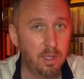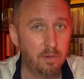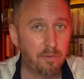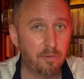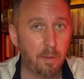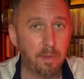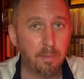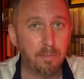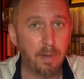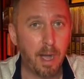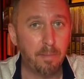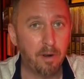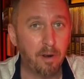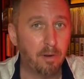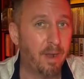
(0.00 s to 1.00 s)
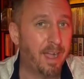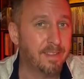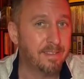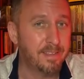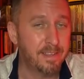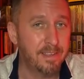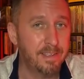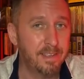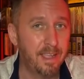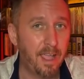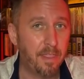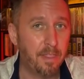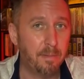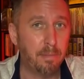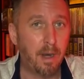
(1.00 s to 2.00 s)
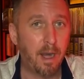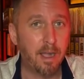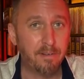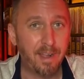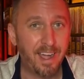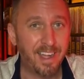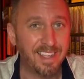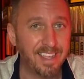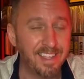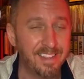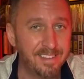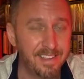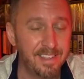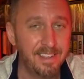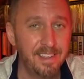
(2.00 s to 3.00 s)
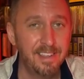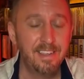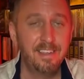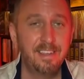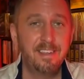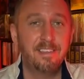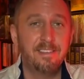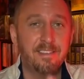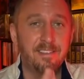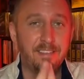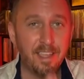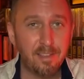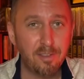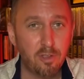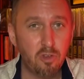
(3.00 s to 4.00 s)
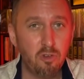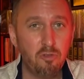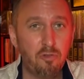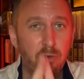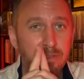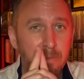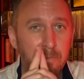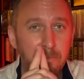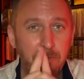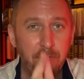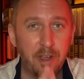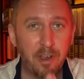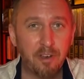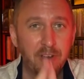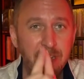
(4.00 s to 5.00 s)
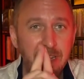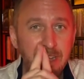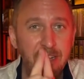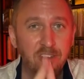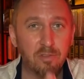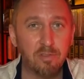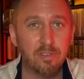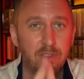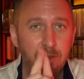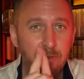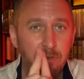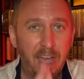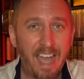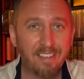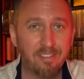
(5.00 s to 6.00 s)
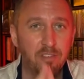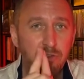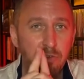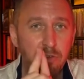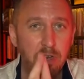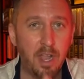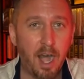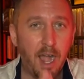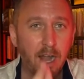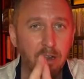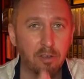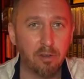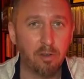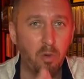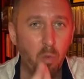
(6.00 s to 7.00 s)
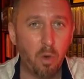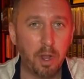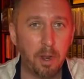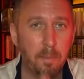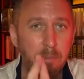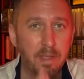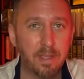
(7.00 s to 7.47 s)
from the Mahabharata and the Bhagavad Gita. Stay tuned for some very interesting facts that you're not going to want to